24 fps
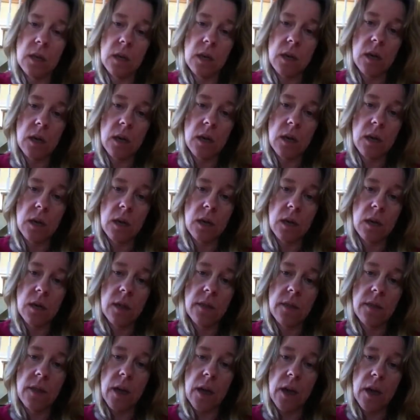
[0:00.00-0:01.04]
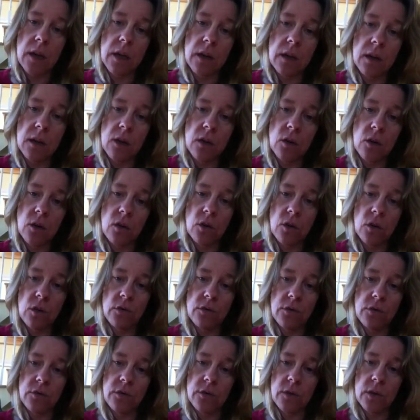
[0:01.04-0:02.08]
that
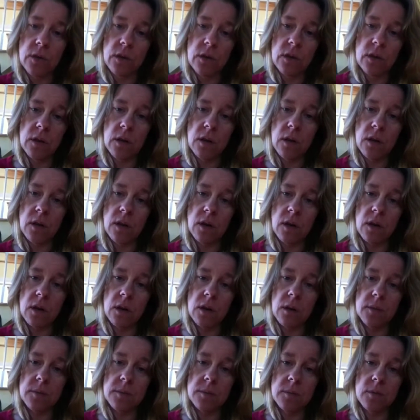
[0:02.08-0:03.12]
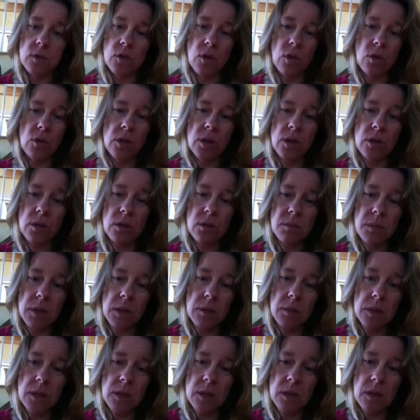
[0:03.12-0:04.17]
nerve, trochleal
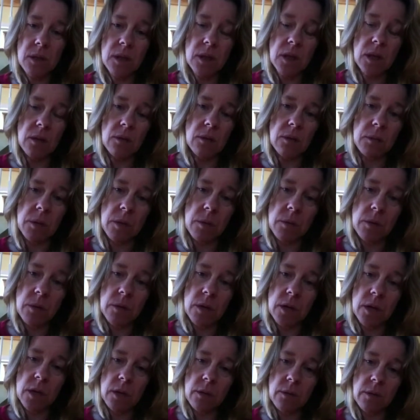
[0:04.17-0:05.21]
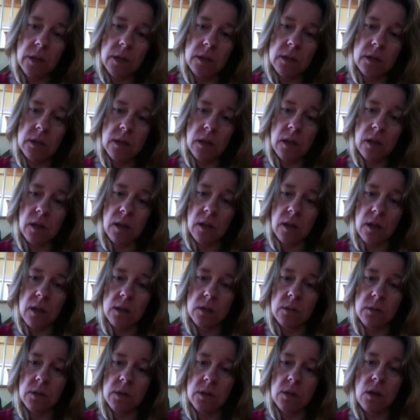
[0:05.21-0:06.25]
maybe, I can't remember. Anyways, I think
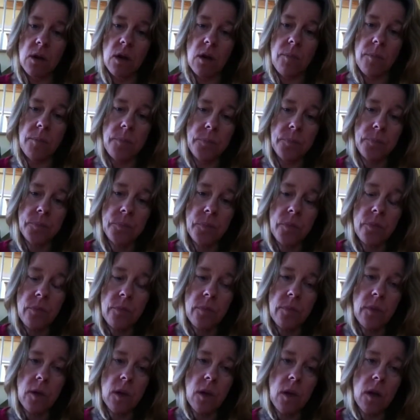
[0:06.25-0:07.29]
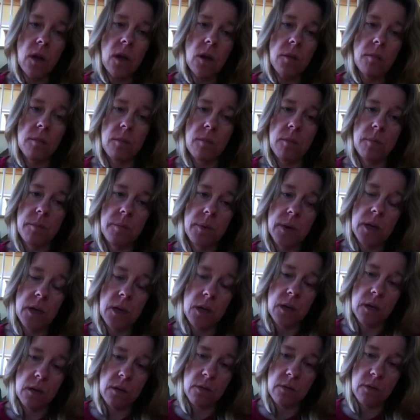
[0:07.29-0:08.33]
that's what it's called. But
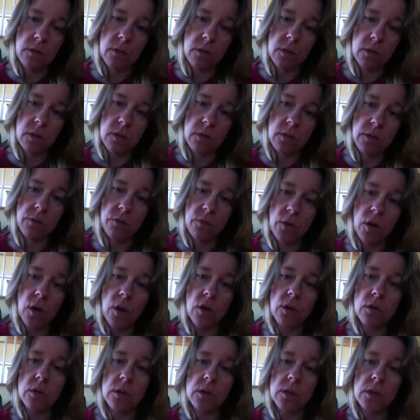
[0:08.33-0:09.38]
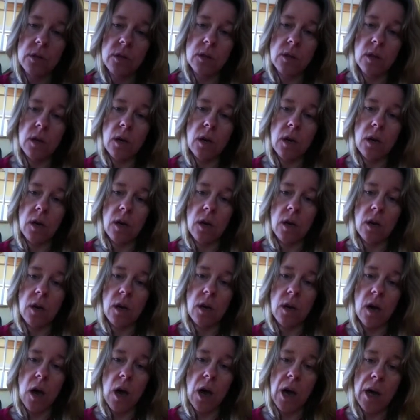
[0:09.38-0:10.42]
it involves
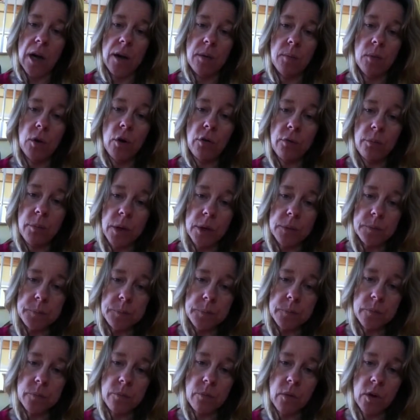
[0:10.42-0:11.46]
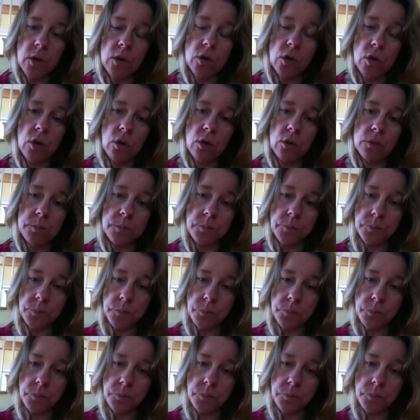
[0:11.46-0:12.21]
eye movement. So